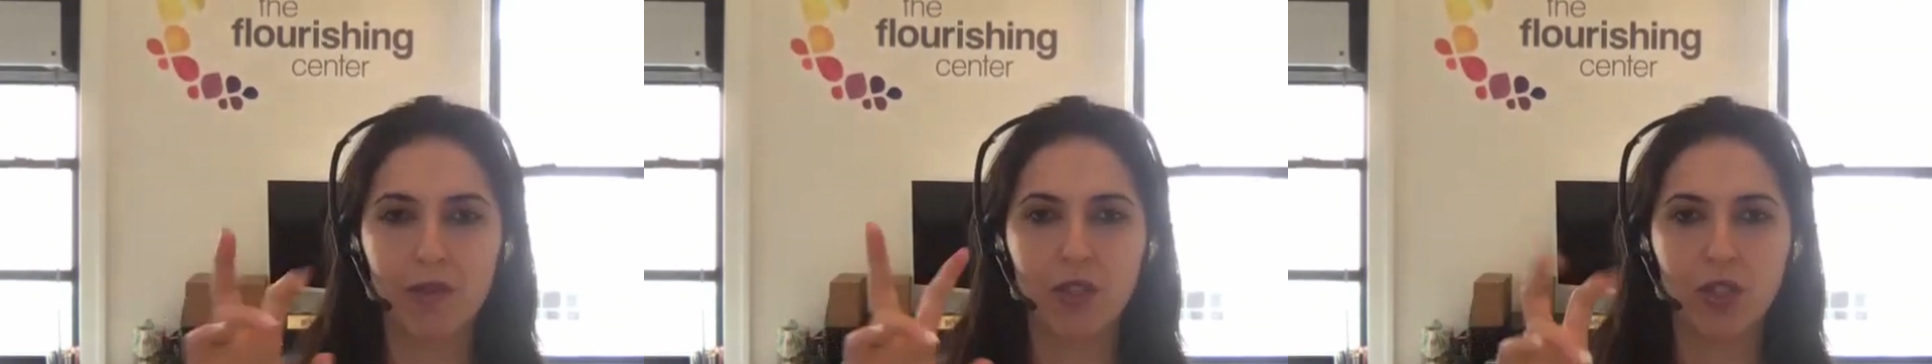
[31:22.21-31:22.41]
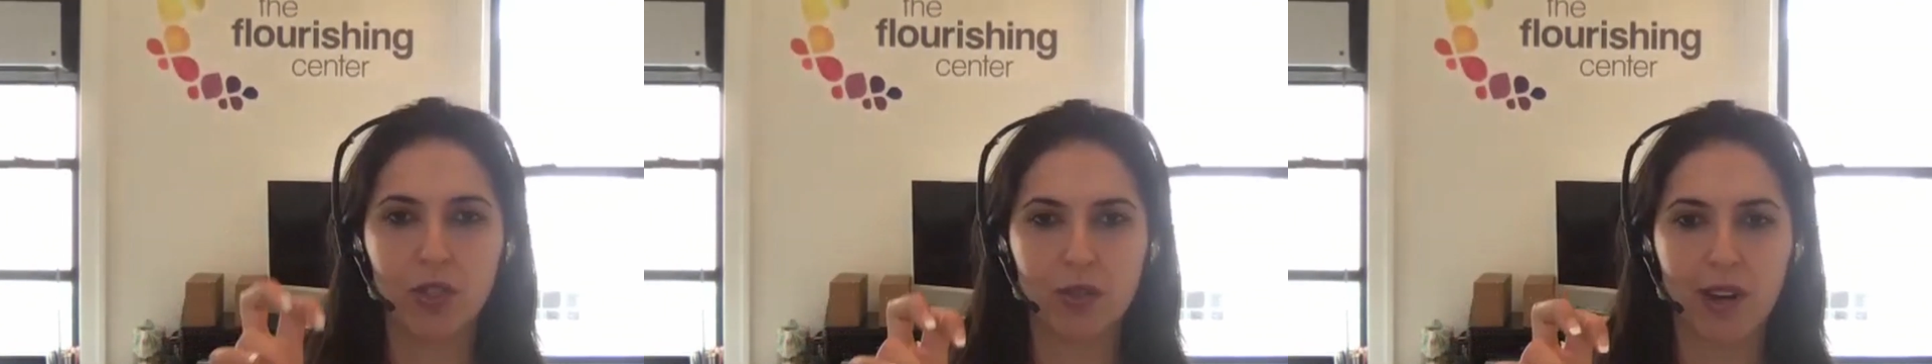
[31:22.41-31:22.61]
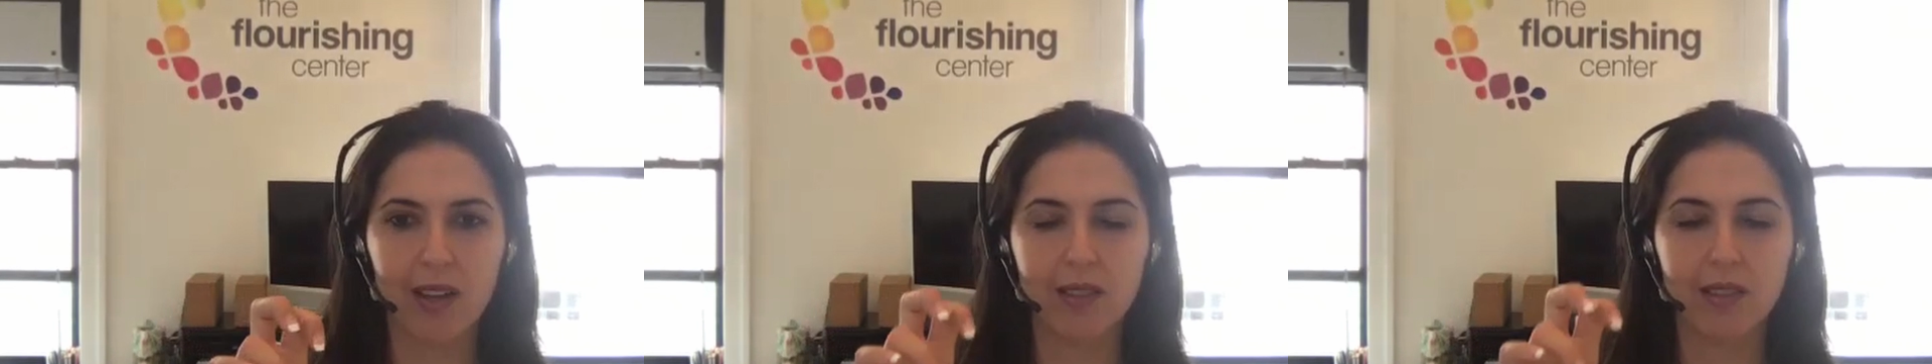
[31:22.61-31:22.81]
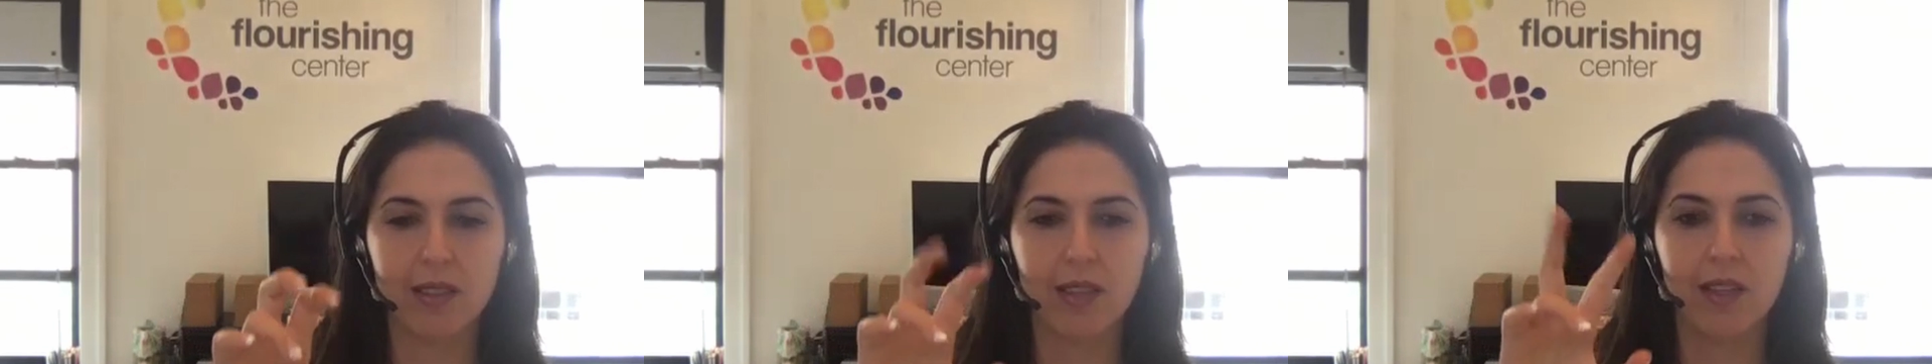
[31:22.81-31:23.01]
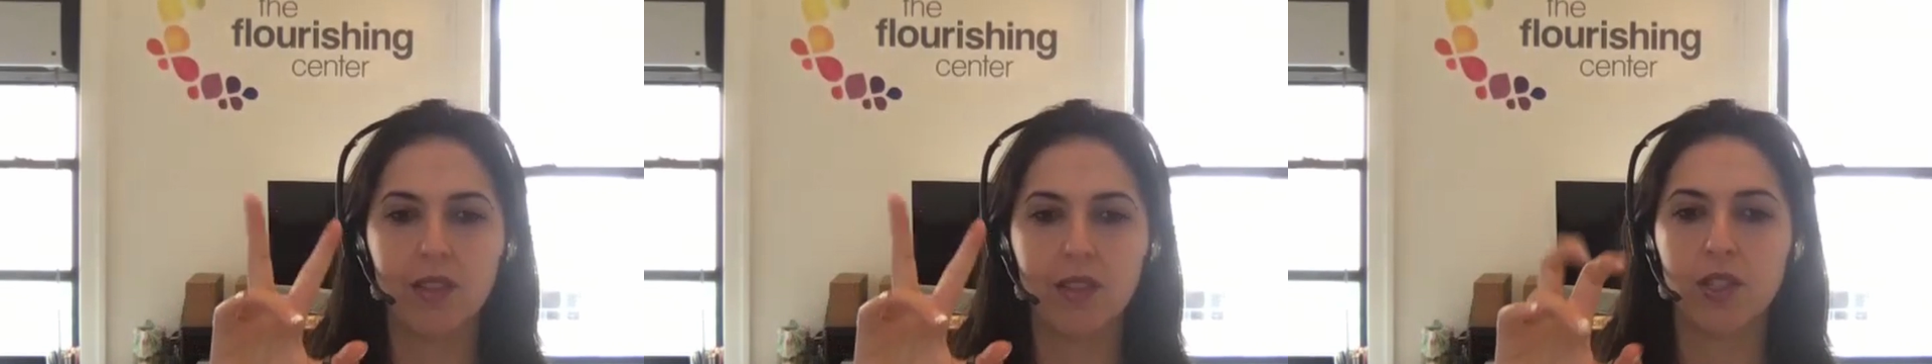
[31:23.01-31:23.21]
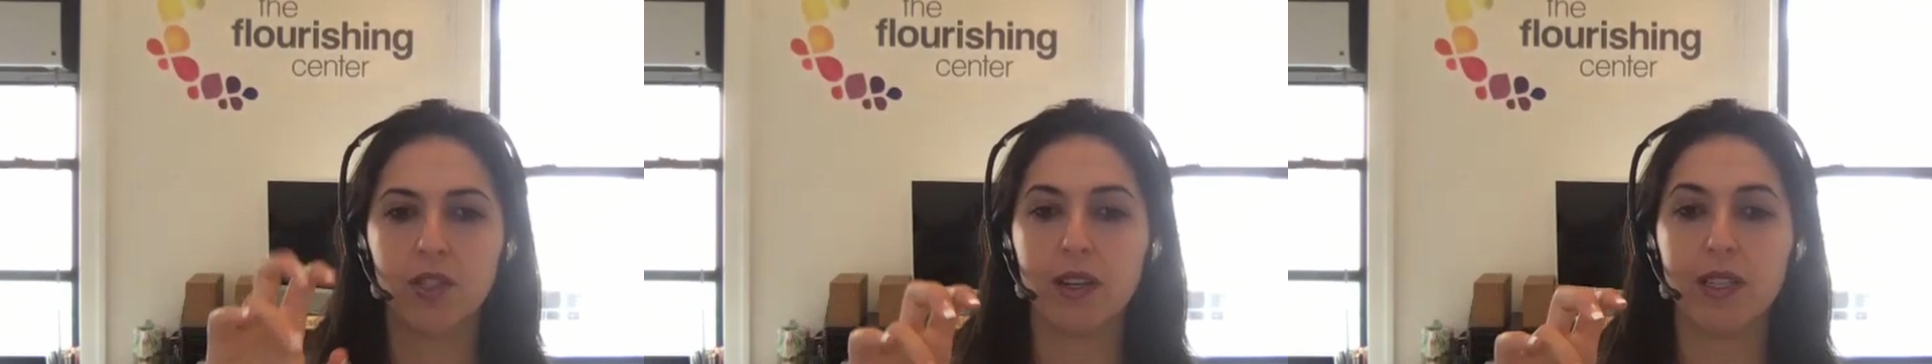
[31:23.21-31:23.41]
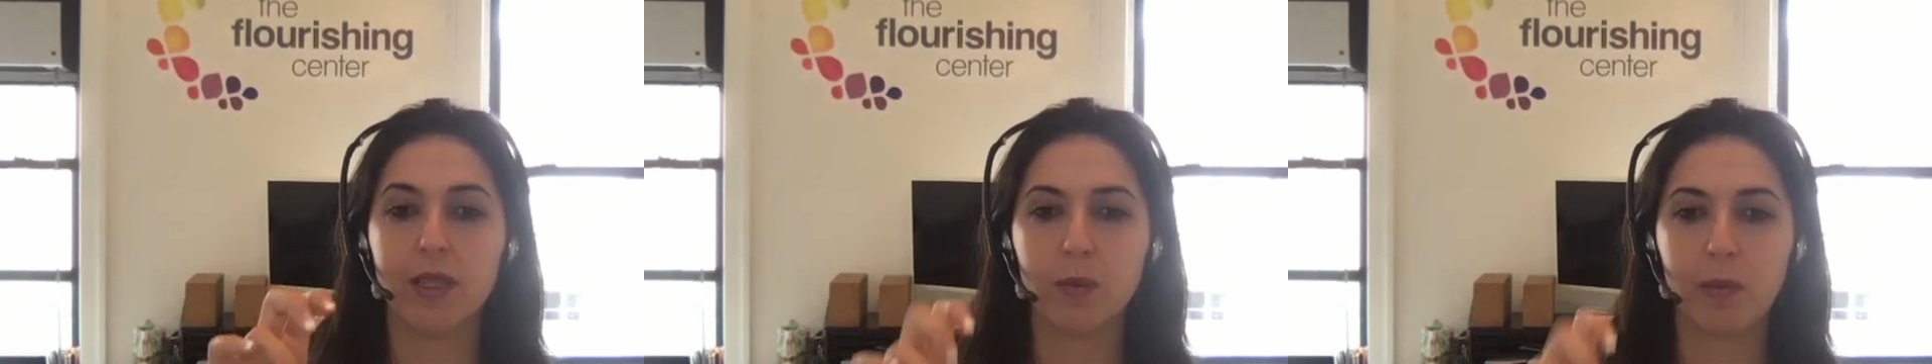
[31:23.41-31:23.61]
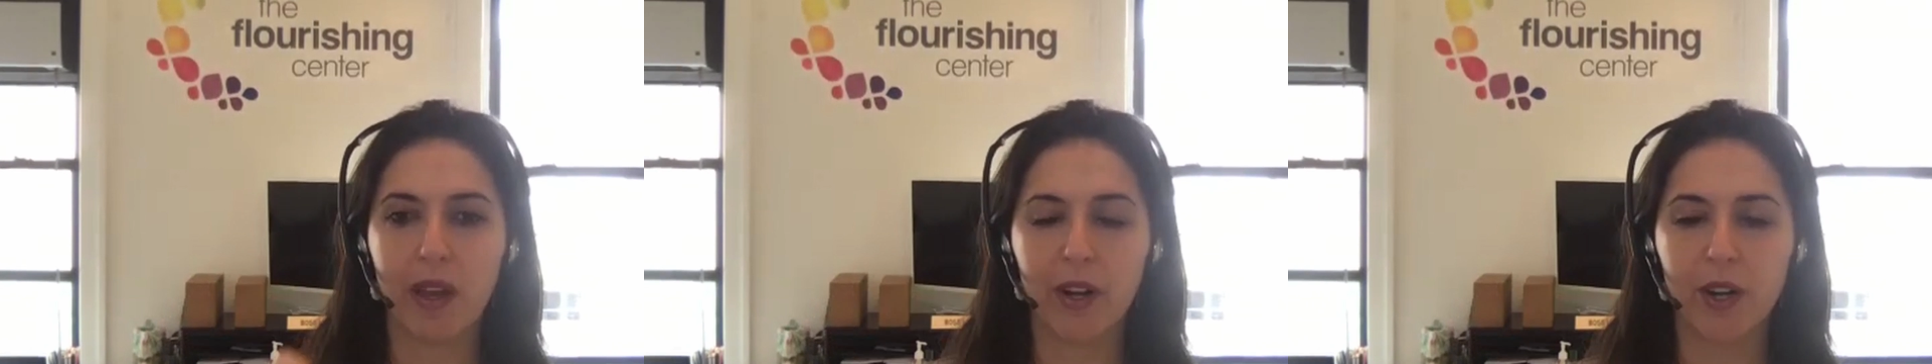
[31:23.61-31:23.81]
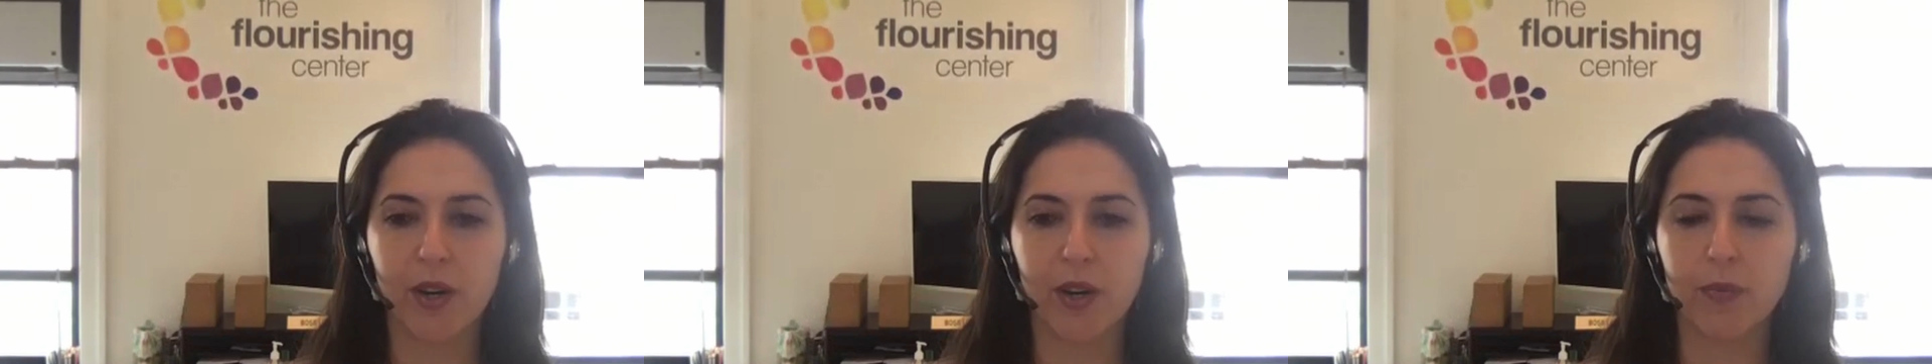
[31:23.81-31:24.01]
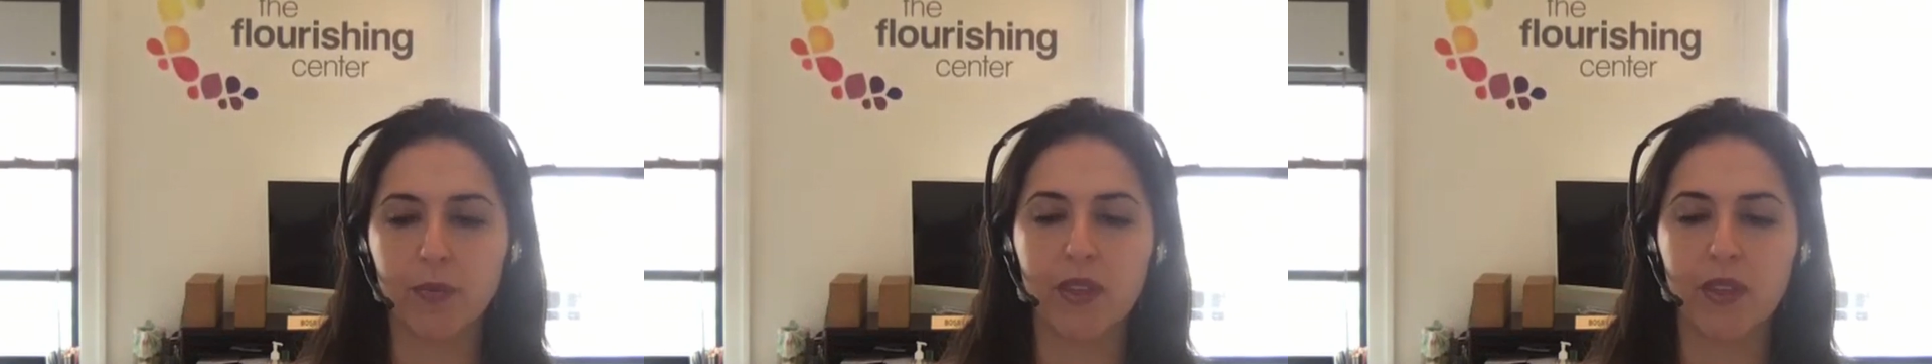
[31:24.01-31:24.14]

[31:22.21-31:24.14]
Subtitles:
stress and stress better?